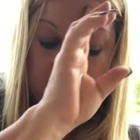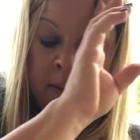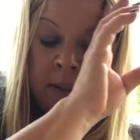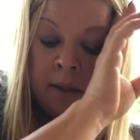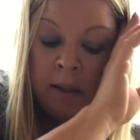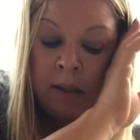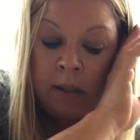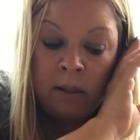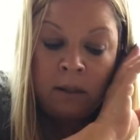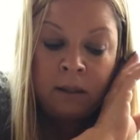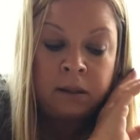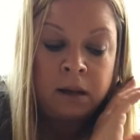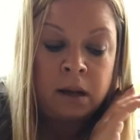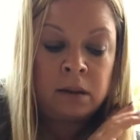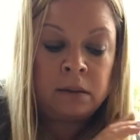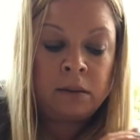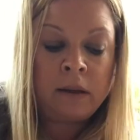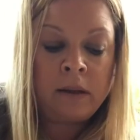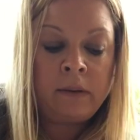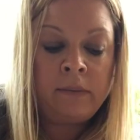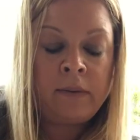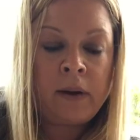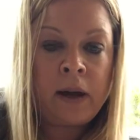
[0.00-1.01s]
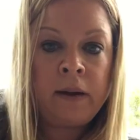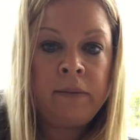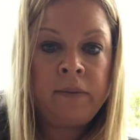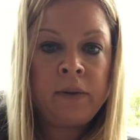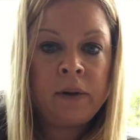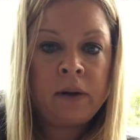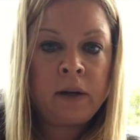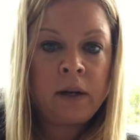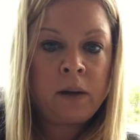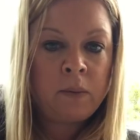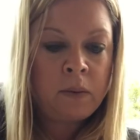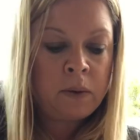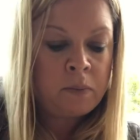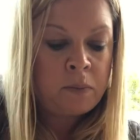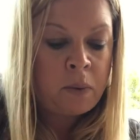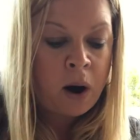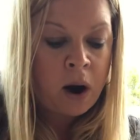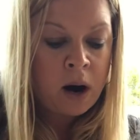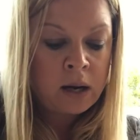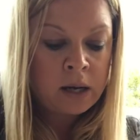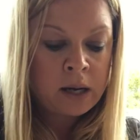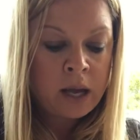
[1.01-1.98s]
to the assault on 531
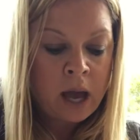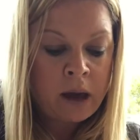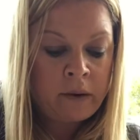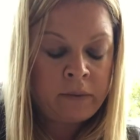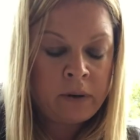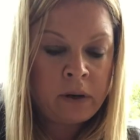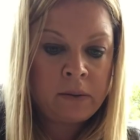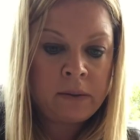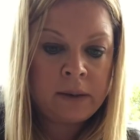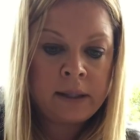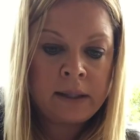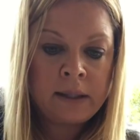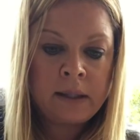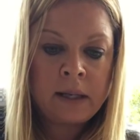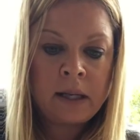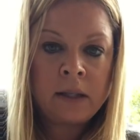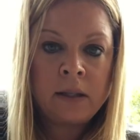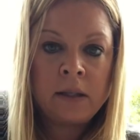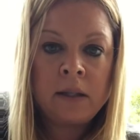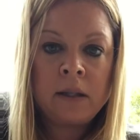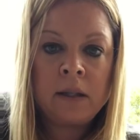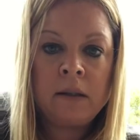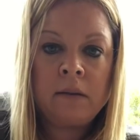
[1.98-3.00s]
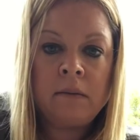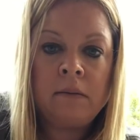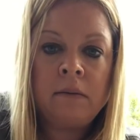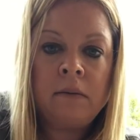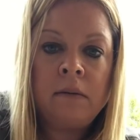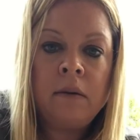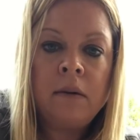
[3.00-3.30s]
Park Avenue Extension.